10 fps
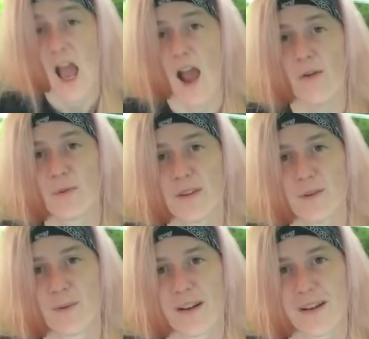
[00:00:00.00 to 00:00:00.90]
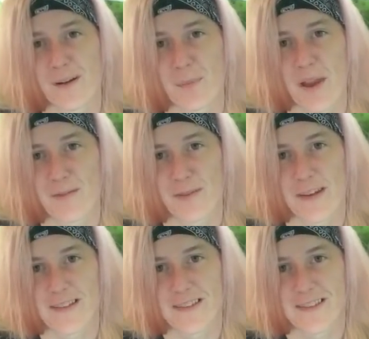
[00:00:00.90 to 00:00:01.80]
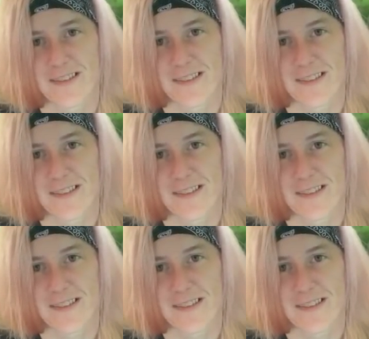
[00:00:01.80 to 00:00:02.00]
I really want to go to Pet Fest.